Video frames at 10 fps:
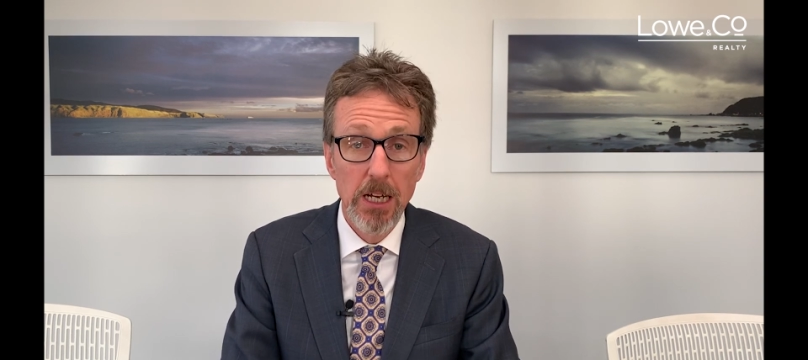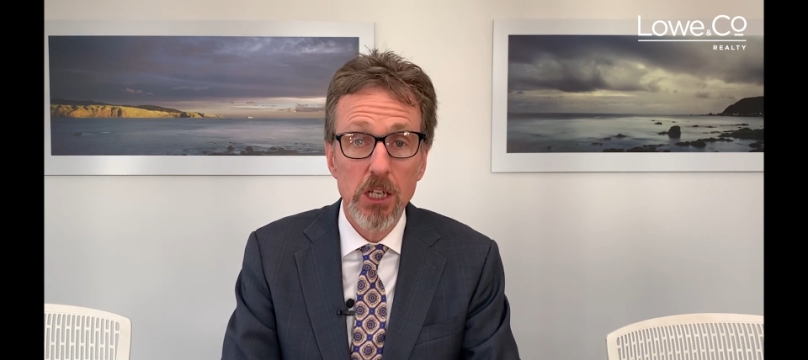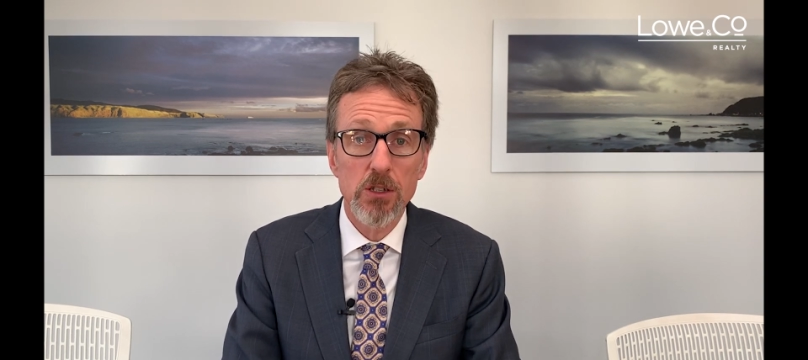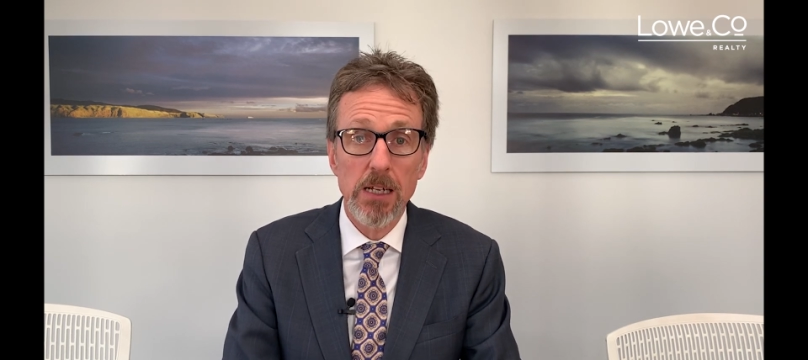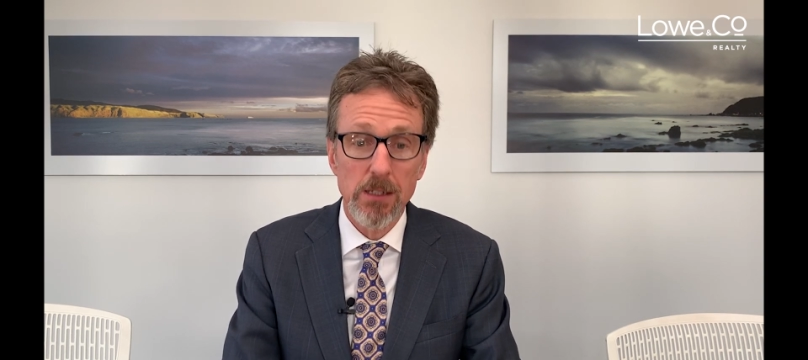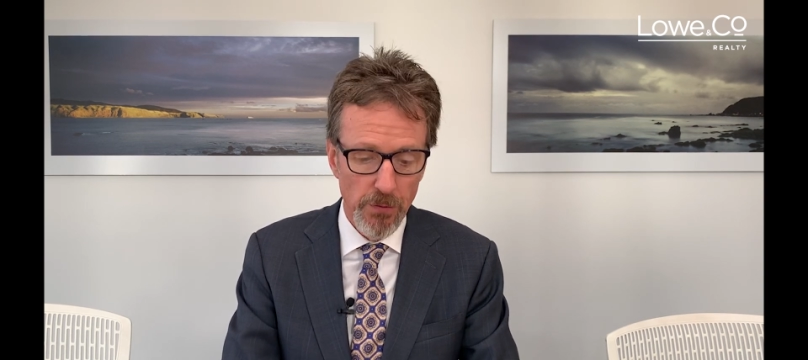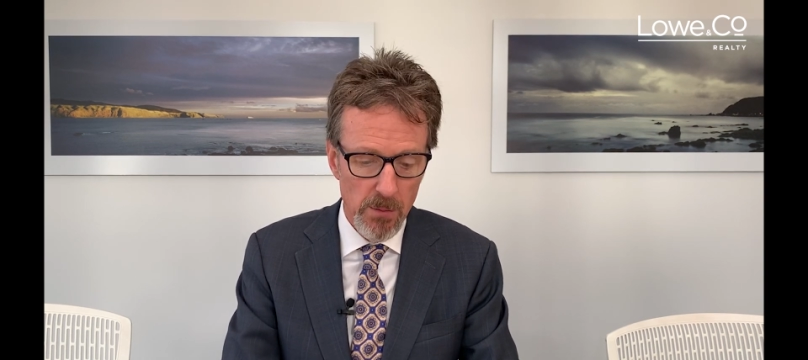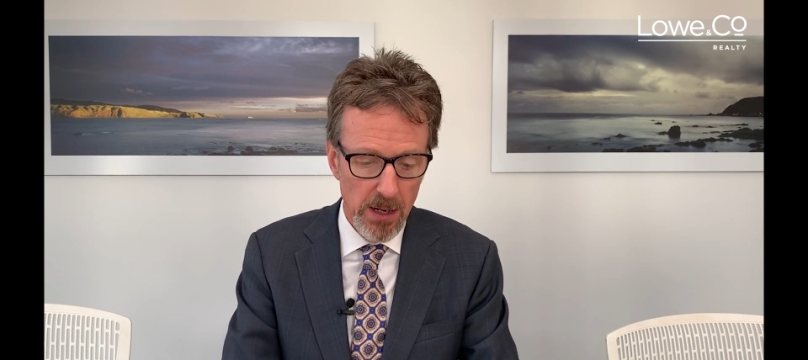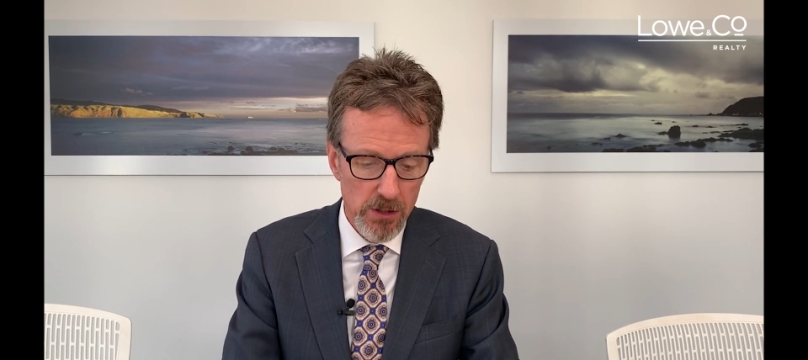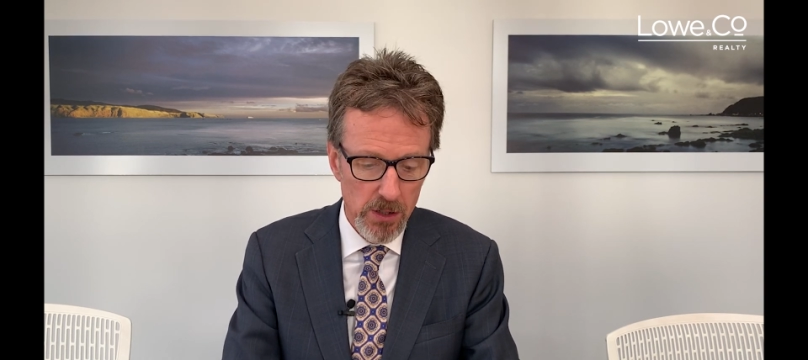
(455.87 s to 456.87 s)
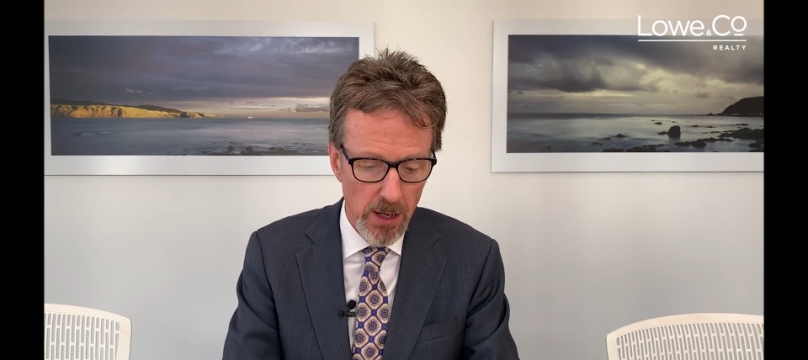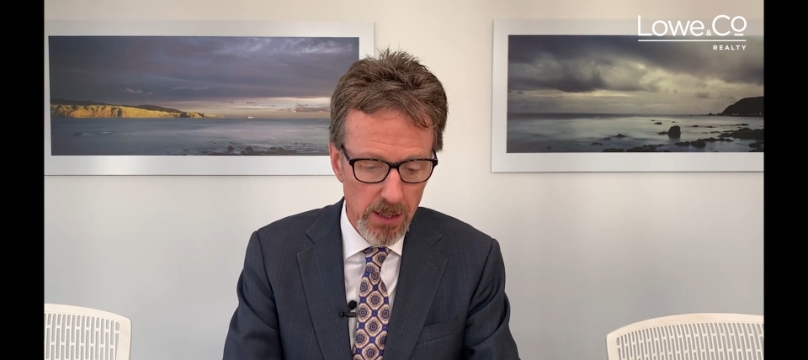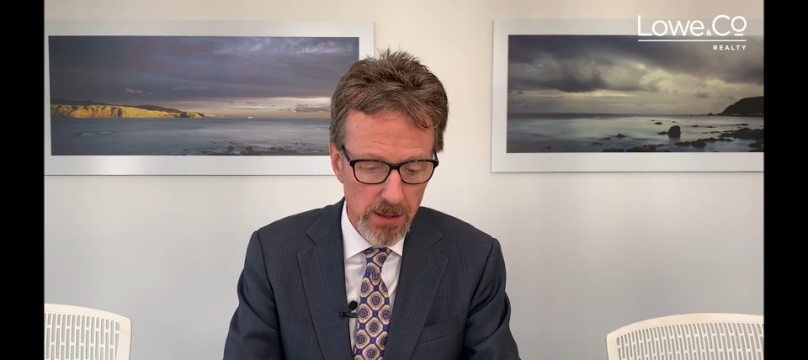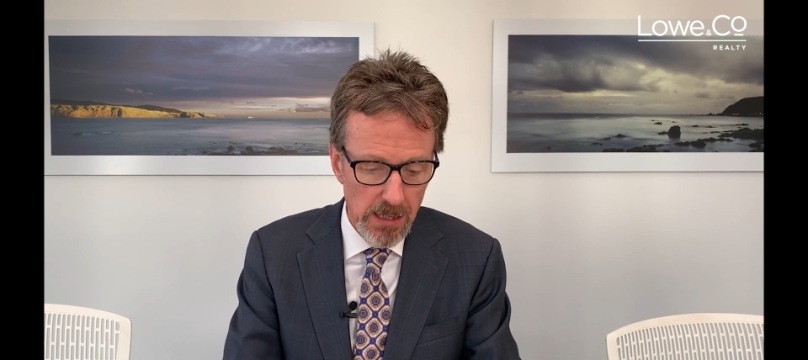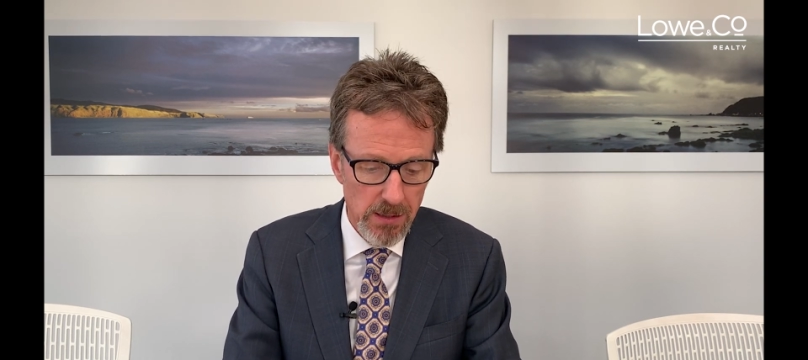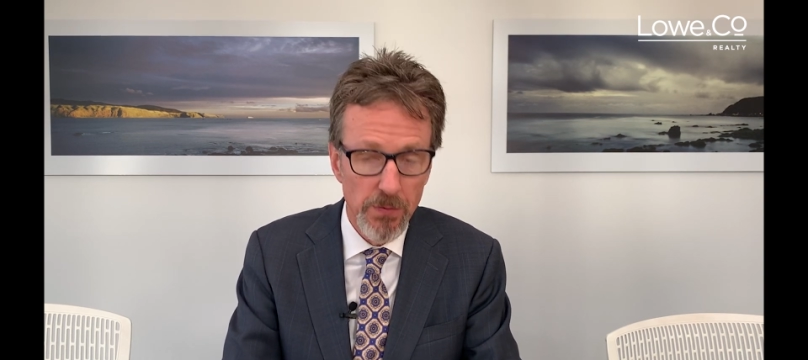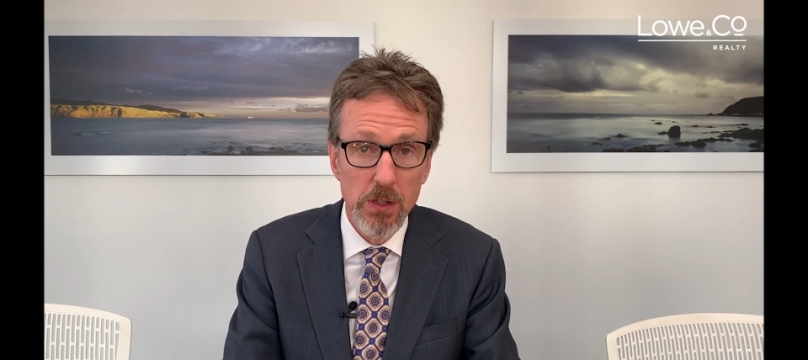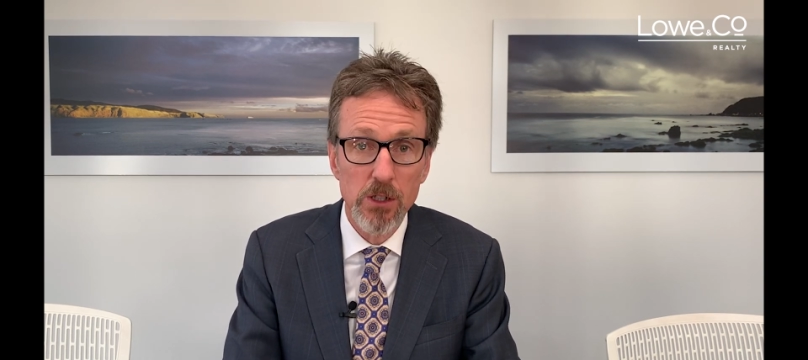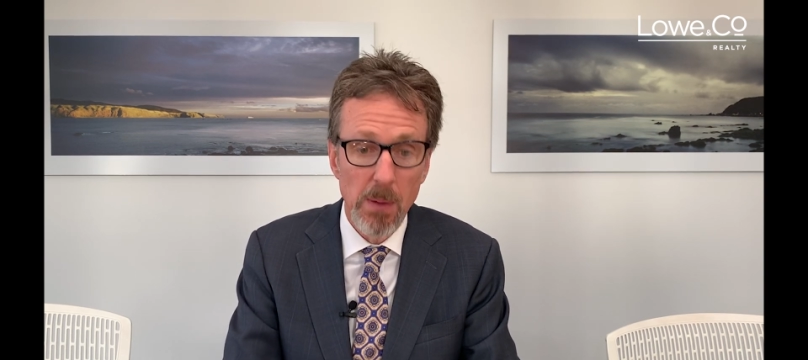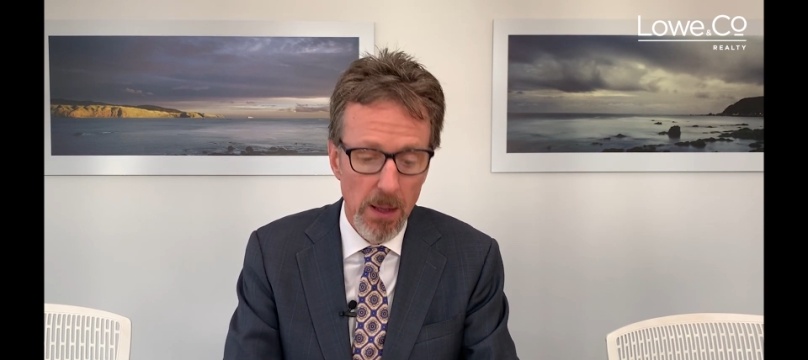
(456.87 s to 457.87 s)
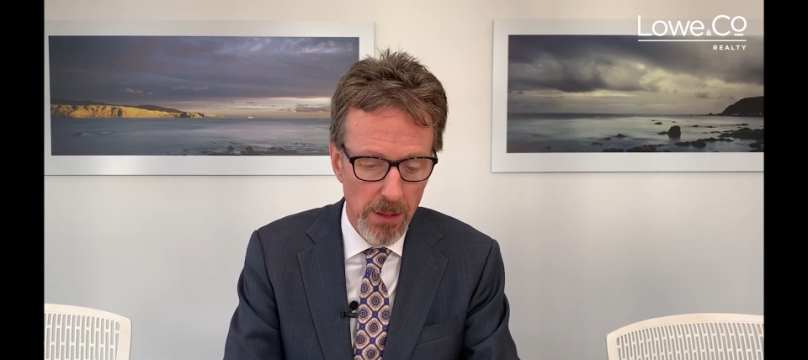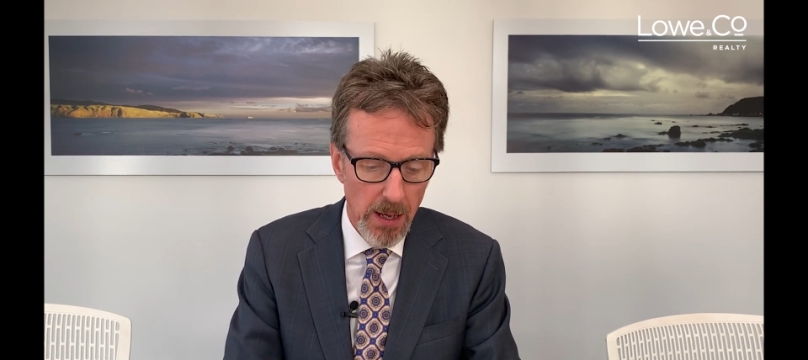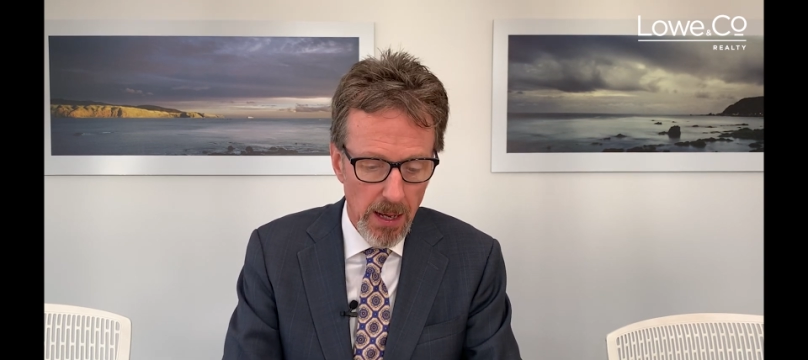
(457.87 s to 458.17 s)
So that's it from us, guys. That's it for this month.